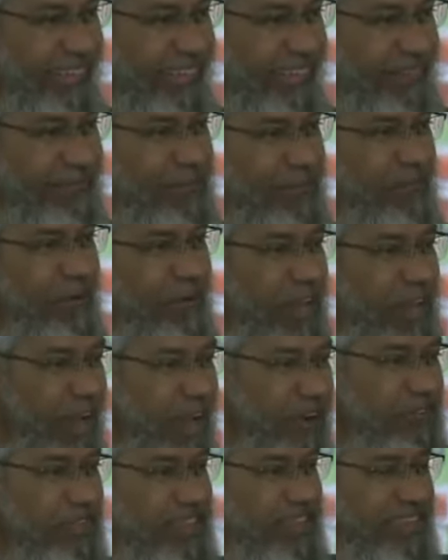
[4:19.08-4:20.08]
We want a
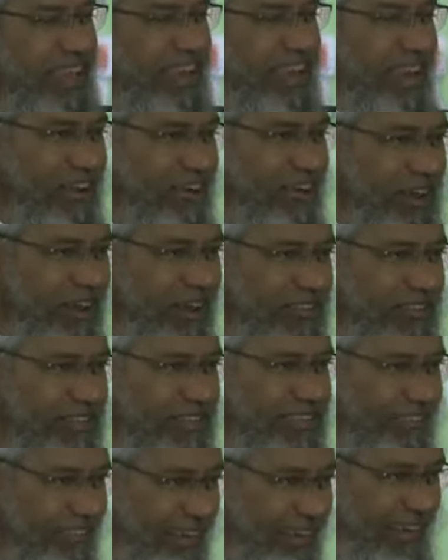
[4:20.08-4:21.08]
house in Jannah, not a house in
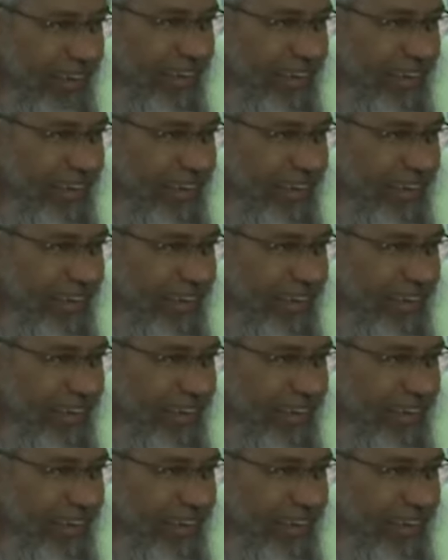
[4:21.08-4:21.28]
the world.